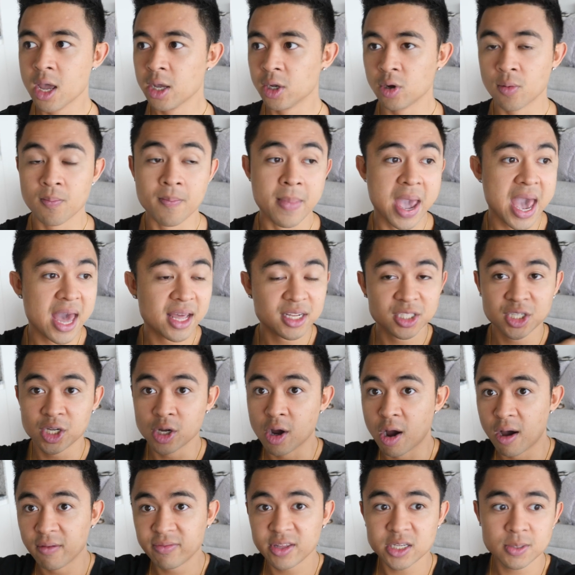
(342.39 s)
you're managing
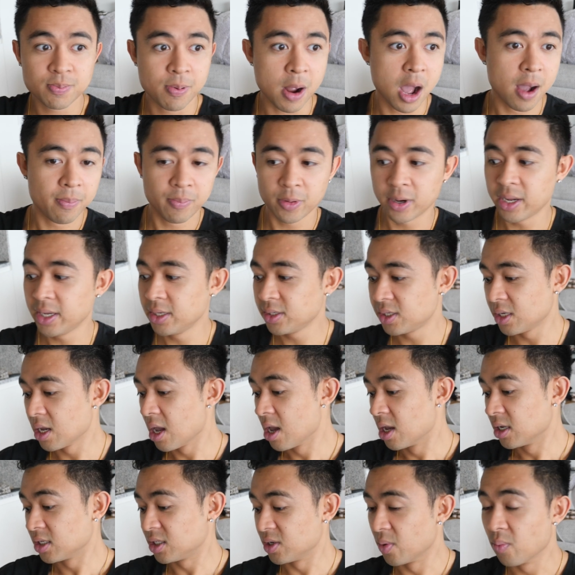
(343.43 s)
all these properties,
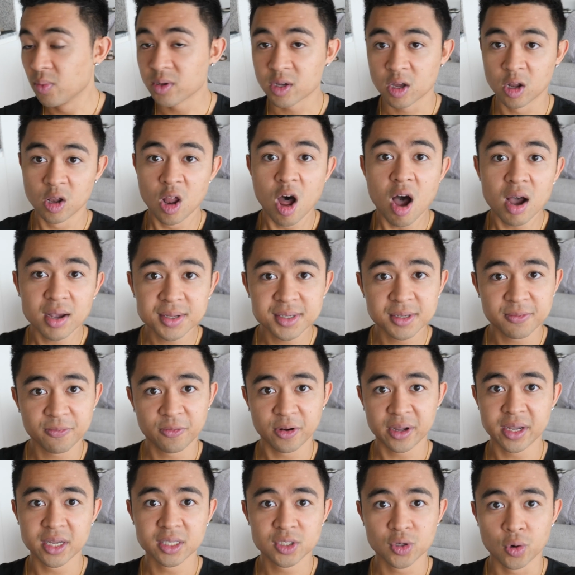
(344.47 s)
someone clogs the
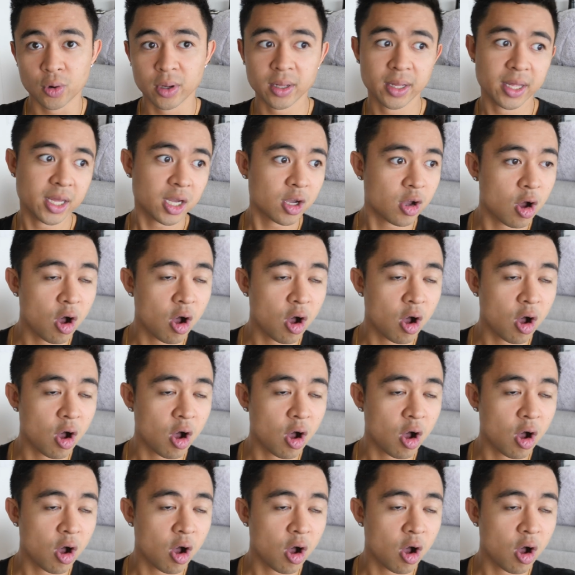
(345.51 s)
freaking toilet,